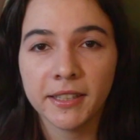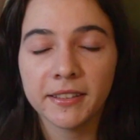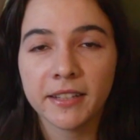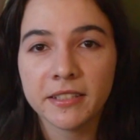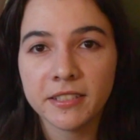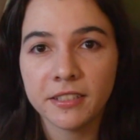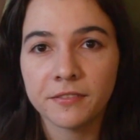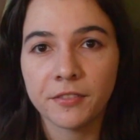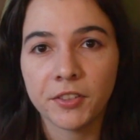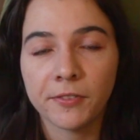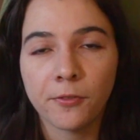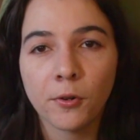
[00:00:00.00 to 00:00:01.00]
In nineteen
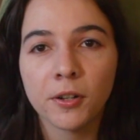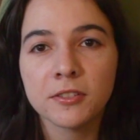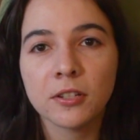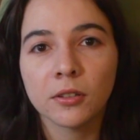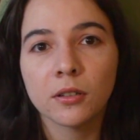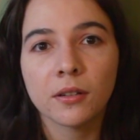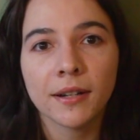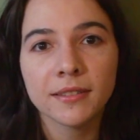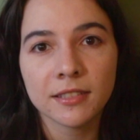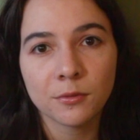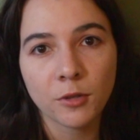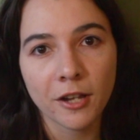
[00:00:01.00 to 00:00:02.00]
fifty-four,
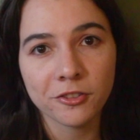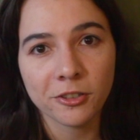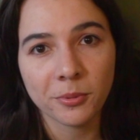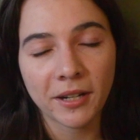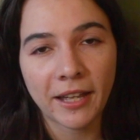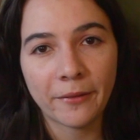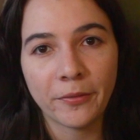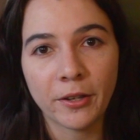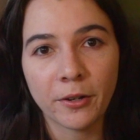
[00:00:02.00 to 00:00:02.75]
Dolores and Roger would have